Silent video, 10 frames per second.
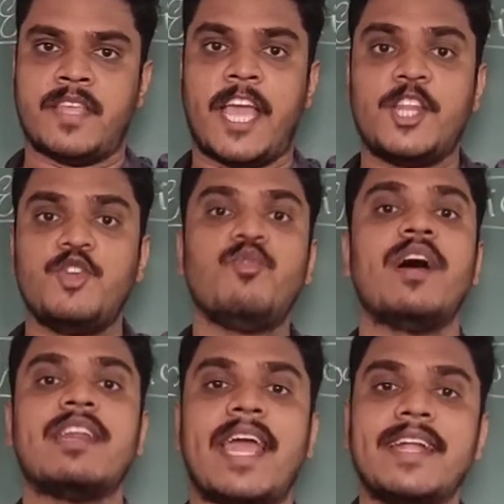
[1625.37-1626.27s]
And you
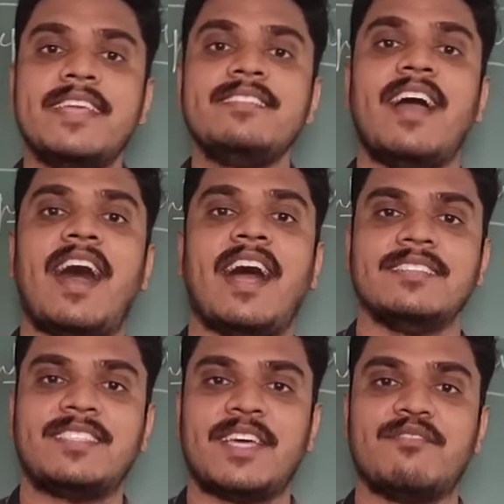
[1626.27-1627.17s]
are writing the
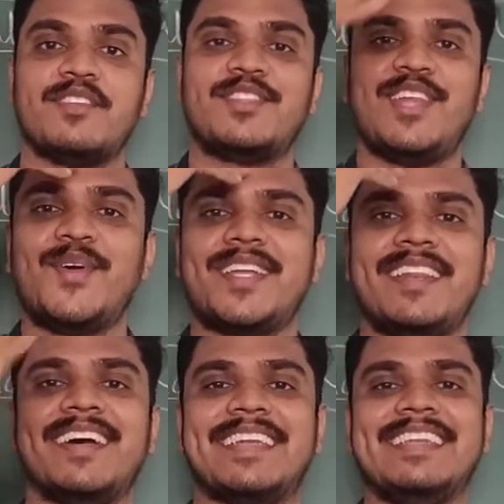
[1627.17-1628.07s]
answer without
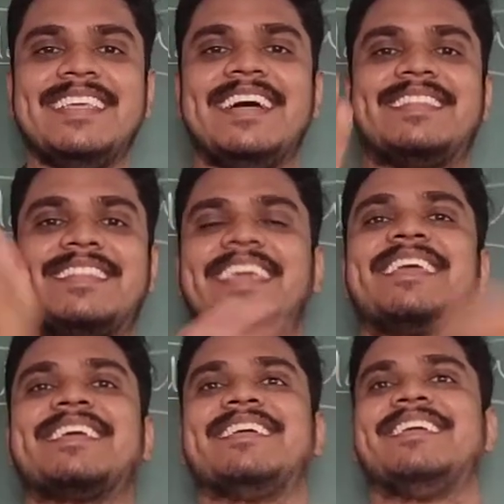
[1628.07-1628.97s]
learning a
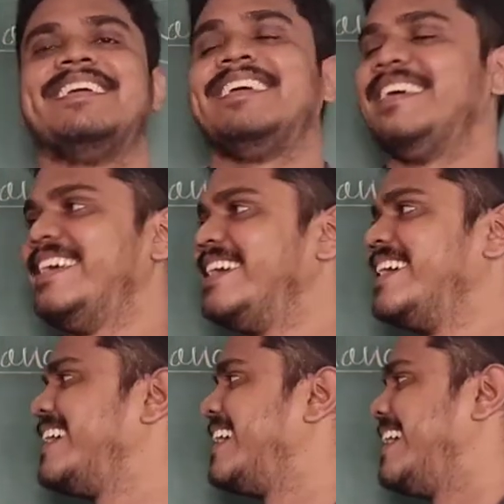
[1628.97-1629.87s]
thing.
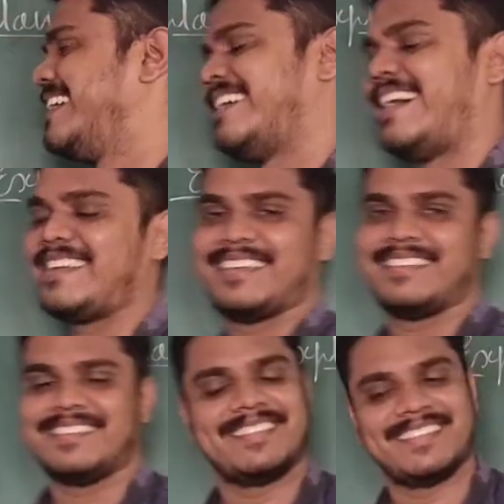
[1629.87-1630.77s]
But
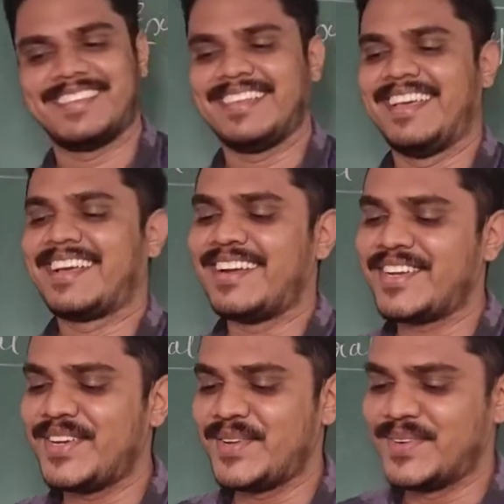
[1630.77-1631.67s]

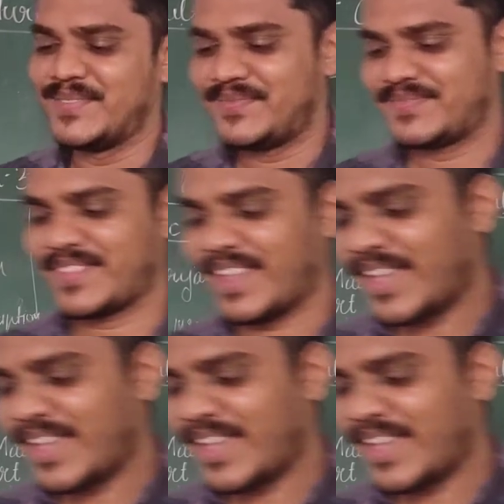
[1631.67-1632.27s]
continue.